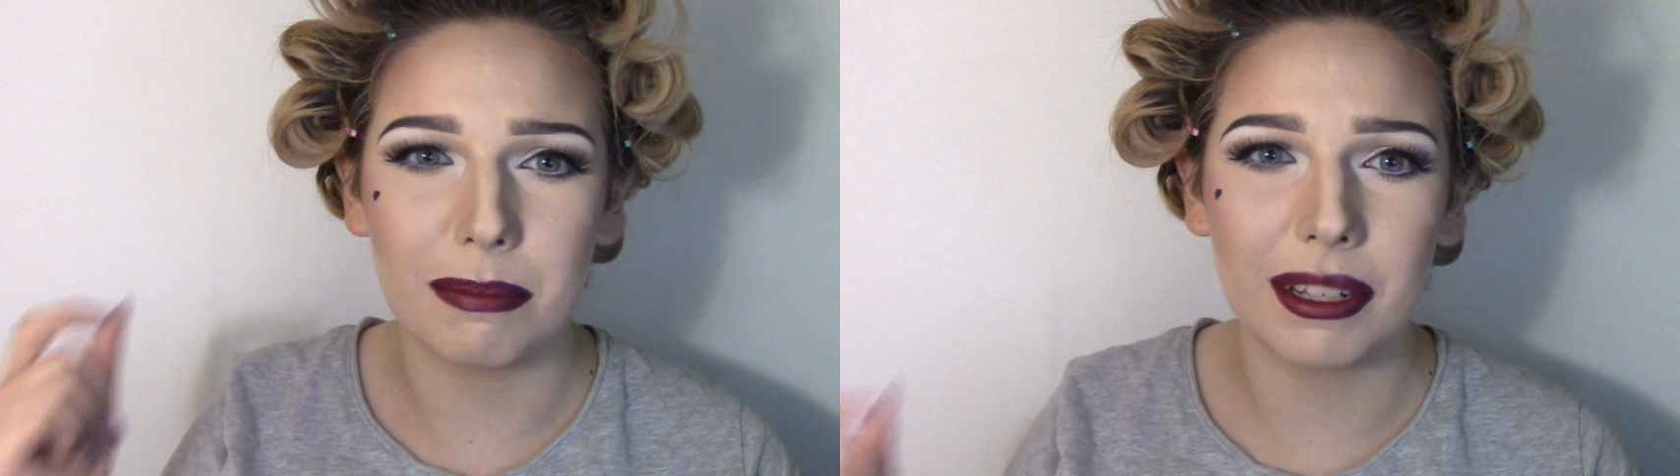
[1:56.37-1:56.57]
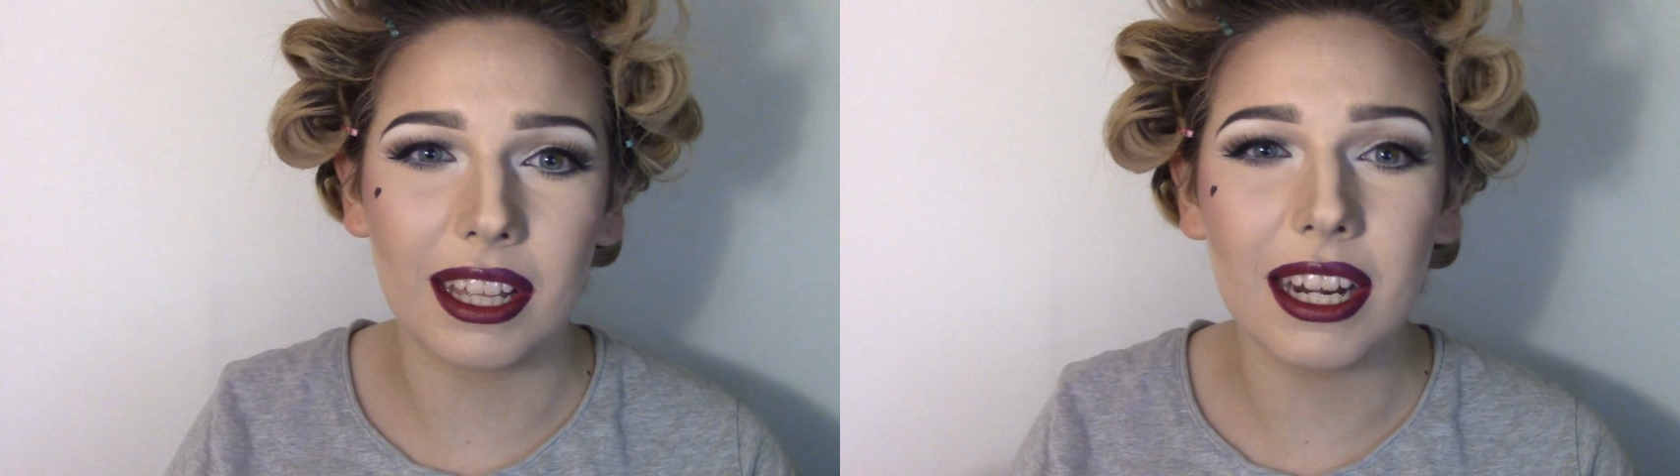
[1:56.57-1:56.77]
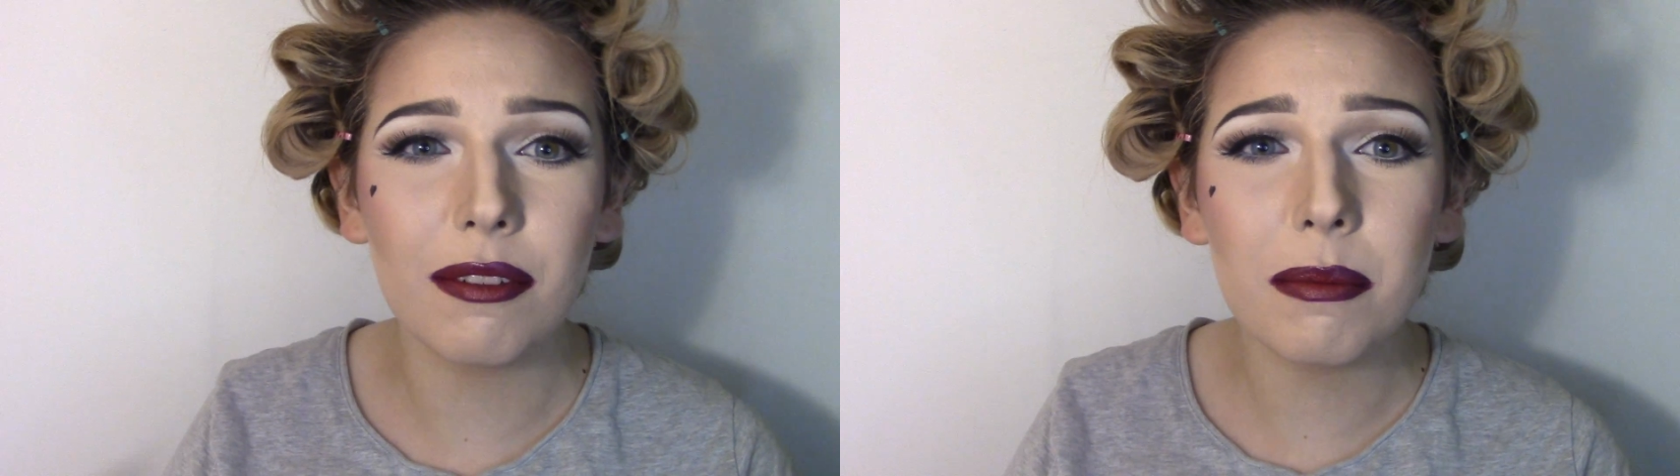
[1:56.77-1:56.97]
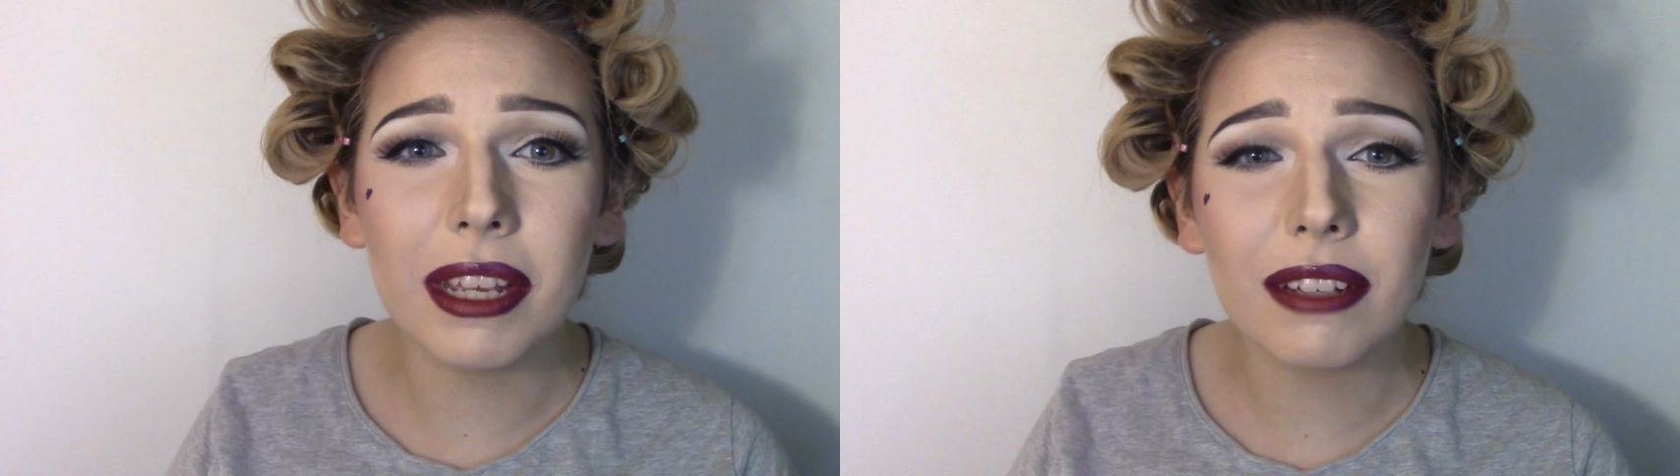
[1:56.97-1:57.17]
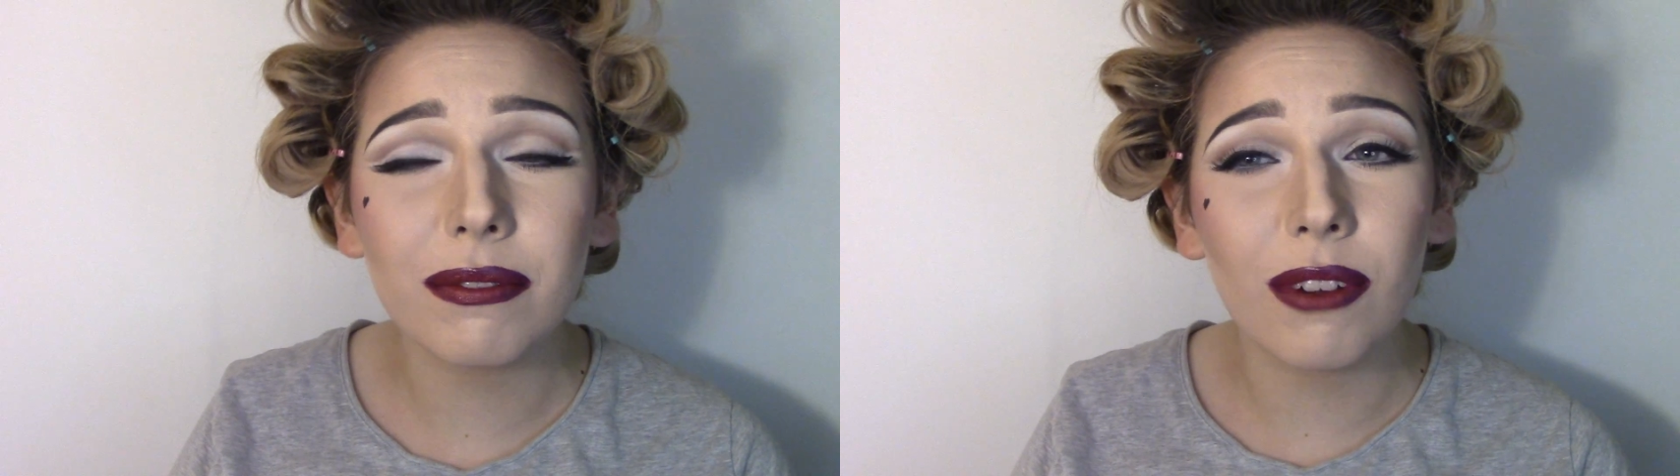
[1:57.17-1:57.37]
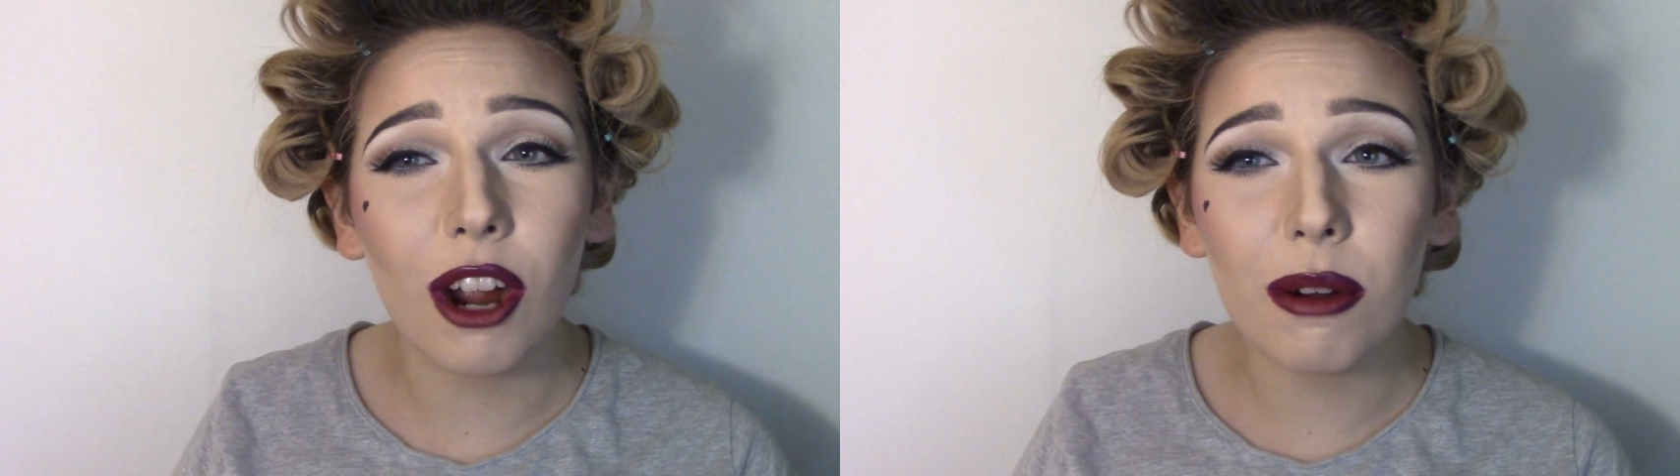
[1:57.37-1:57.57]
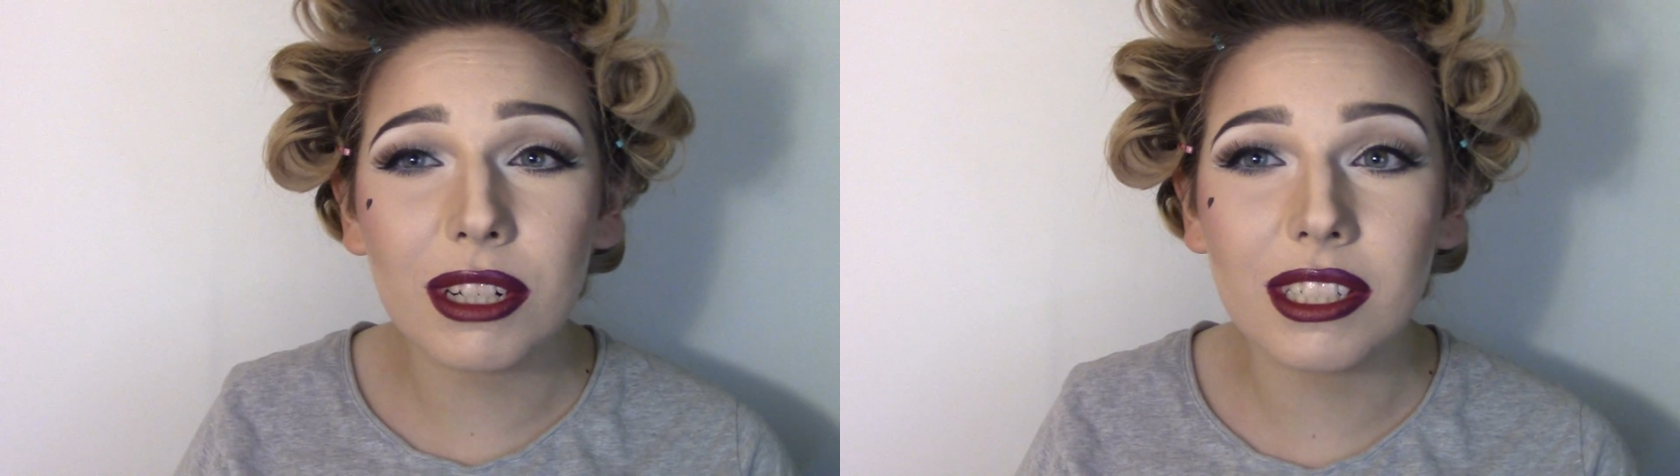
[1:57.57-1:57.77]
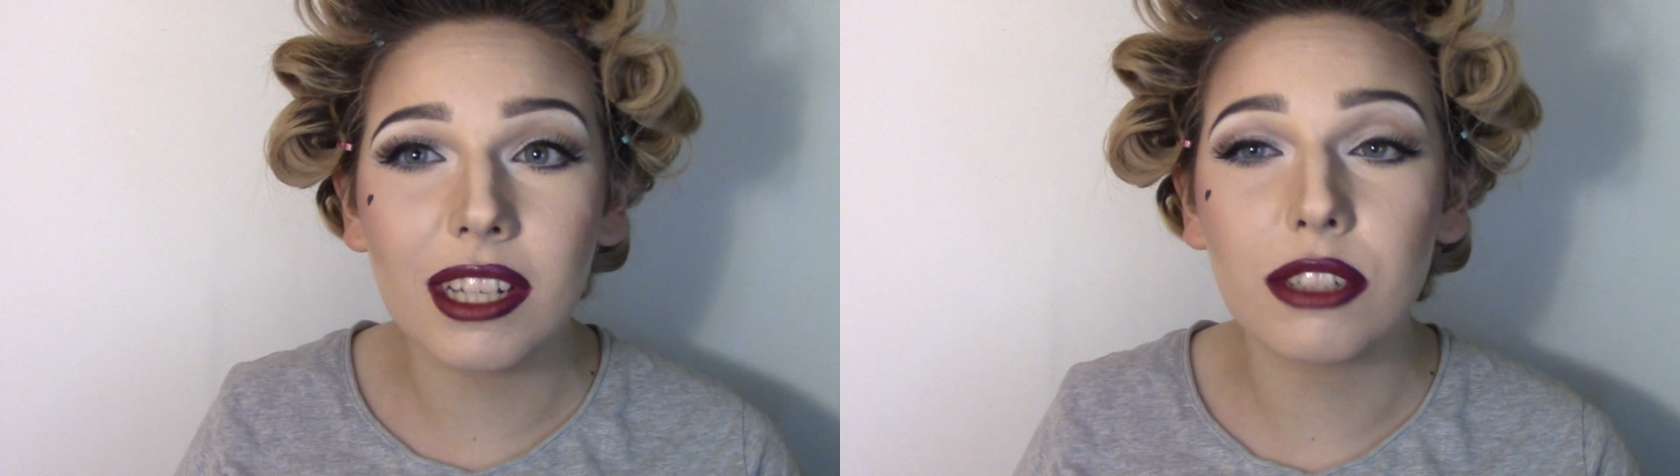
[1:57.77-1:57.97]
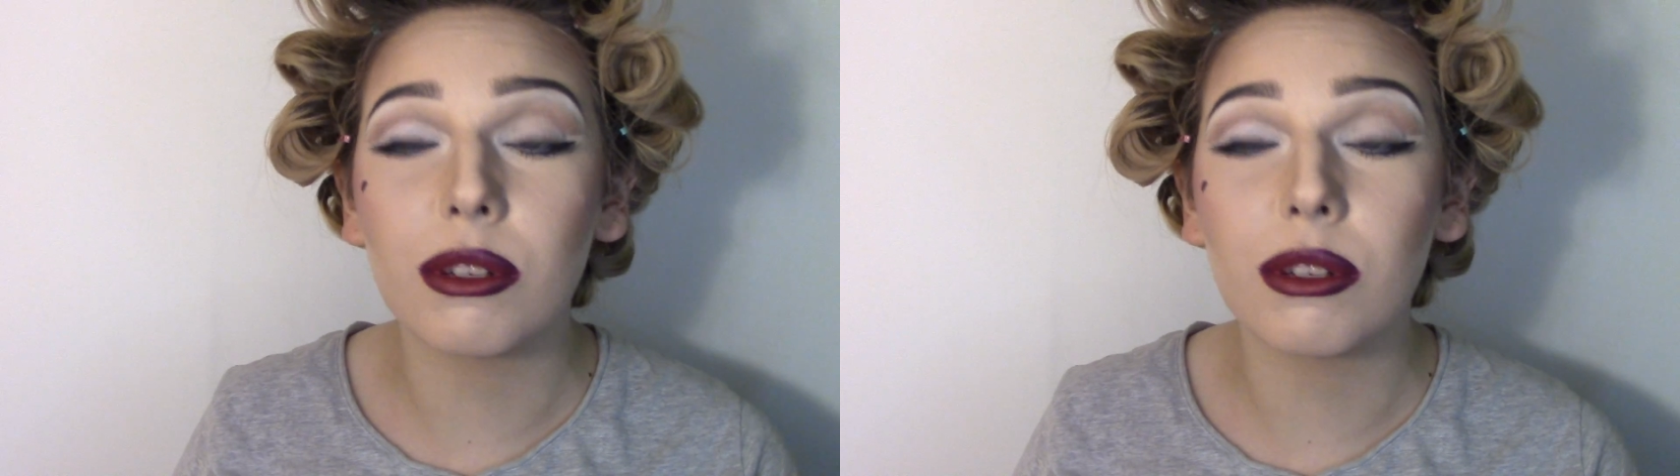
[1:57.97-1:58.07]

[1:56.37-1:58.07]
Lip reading: but they never make it far, which sucks,